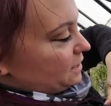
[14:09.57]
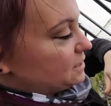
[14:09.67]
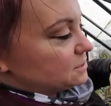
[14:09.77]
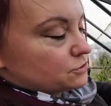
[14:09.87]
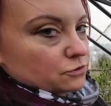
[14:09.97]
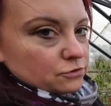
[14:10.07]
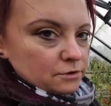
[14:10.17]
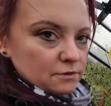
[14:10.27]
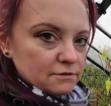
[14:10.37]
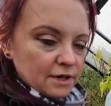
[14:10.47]
He's done,
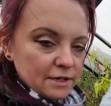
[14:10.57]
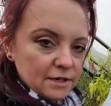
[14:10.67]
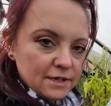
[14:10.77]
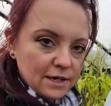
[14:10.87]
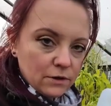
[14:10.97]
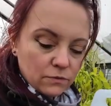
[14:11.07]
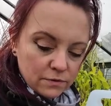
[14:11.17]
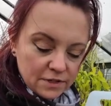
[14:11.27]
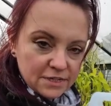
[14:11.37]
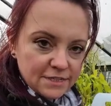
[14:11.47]
right? And now
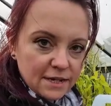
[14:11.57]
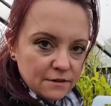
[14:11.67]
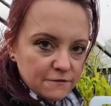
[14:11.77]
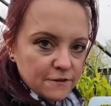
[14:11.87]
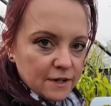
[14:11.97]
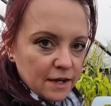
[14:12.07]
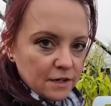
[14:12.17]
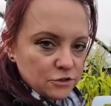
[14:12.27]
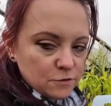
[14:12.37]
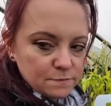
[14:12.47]
you set and forget.
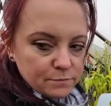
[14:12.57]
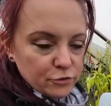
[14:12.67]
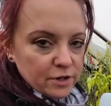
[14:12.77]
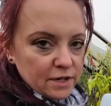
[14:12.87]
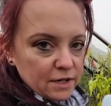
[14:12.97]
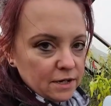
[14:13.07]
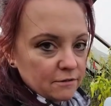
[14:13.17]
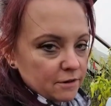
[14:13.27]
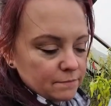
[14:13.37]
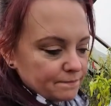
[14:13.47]
You just put it in
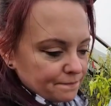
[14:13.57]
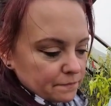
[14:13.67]
here and